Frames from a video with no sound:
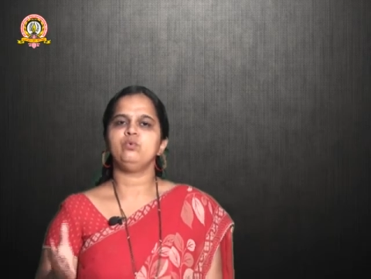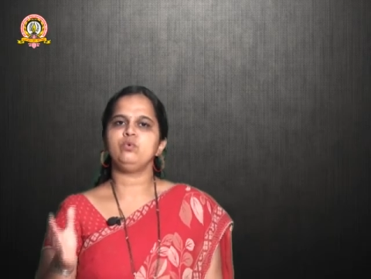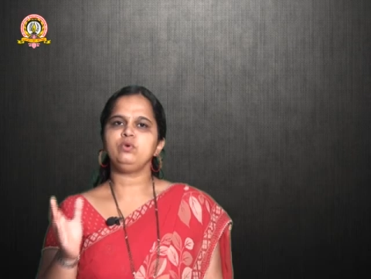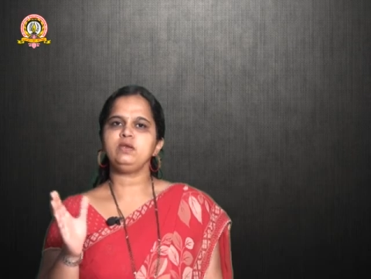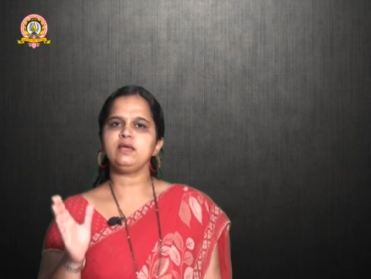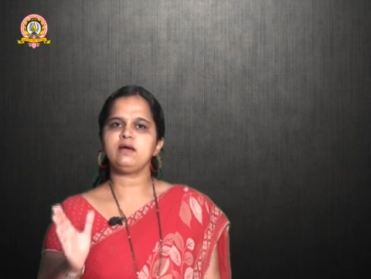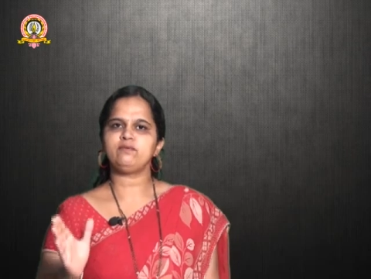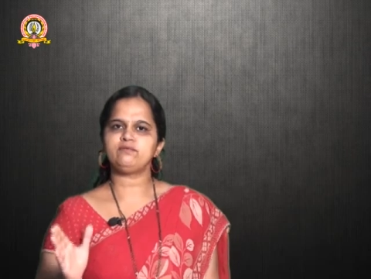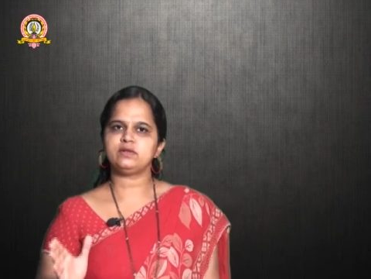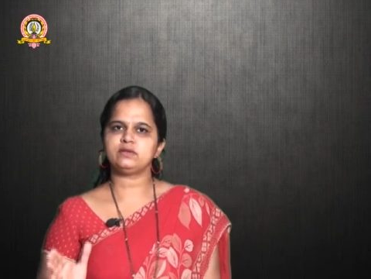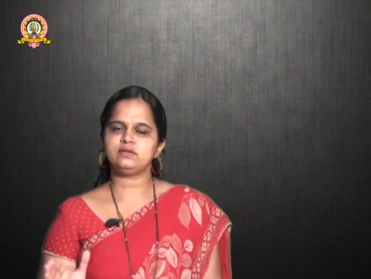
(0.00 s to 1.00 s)
only
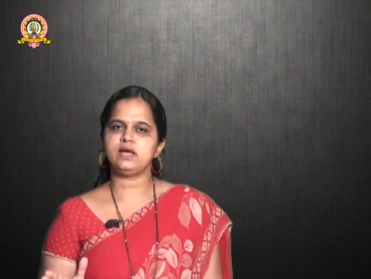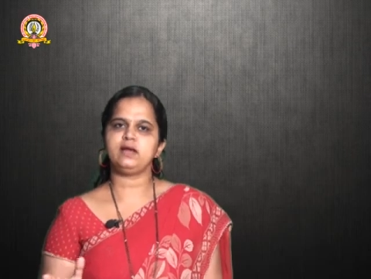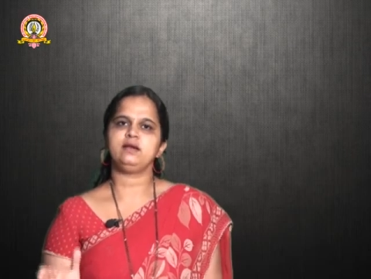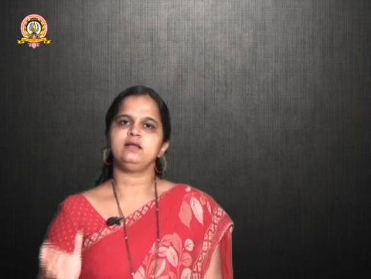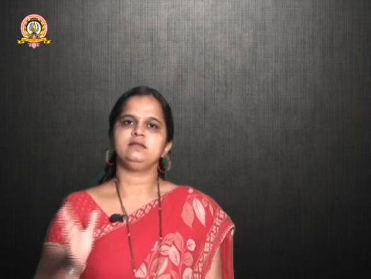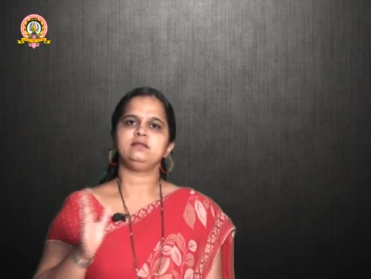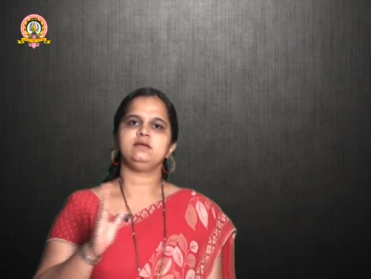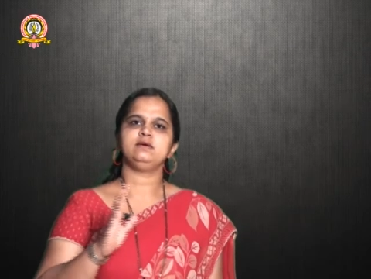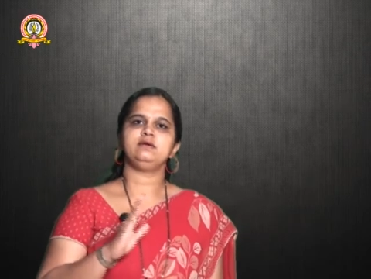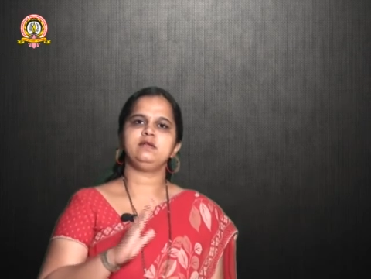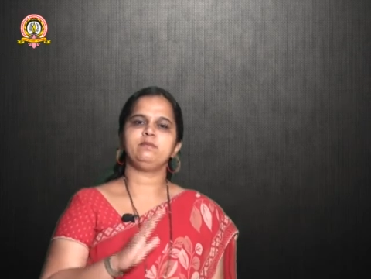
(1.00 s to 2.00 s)
after that
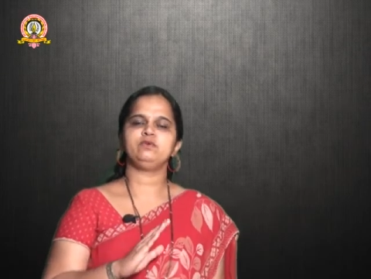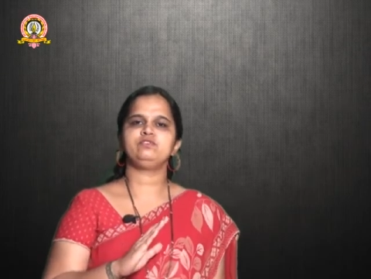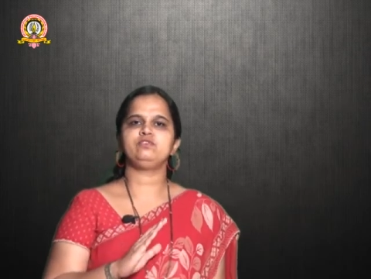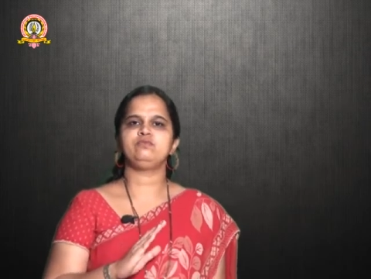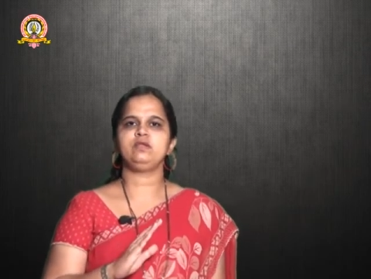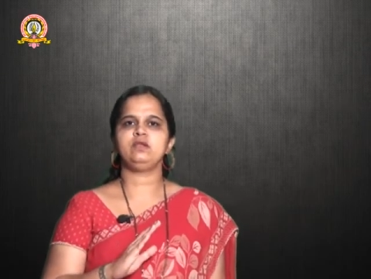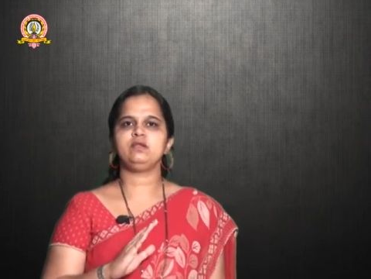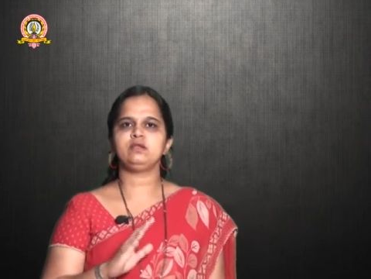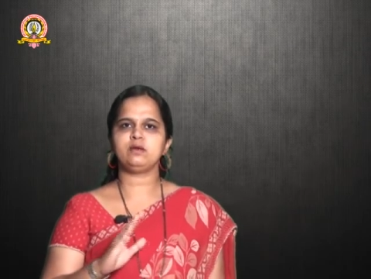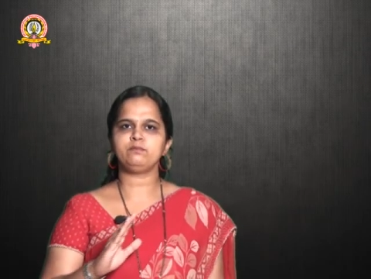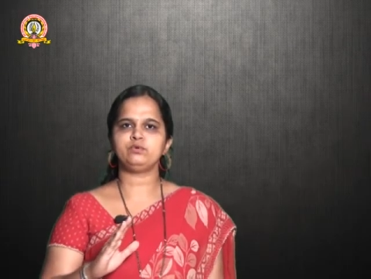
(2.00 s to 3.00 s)
the deposit
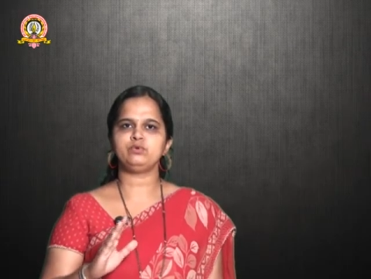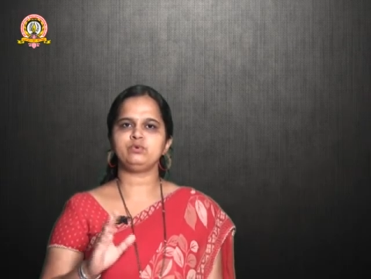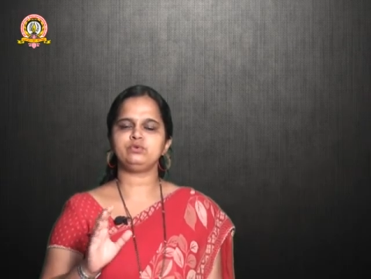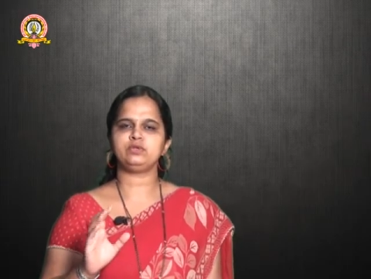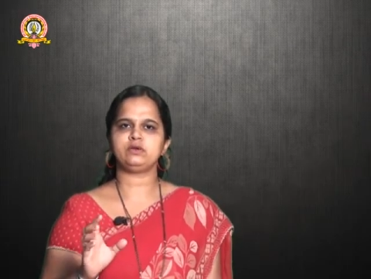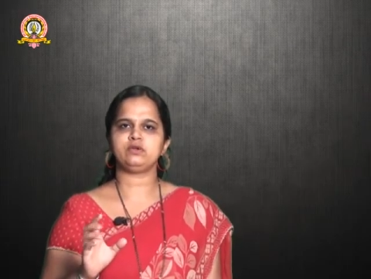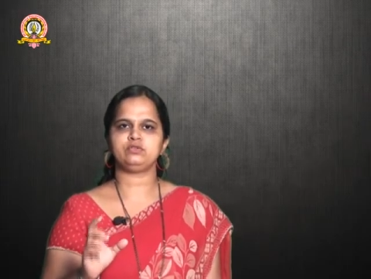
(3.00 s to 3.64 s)
will come to know that,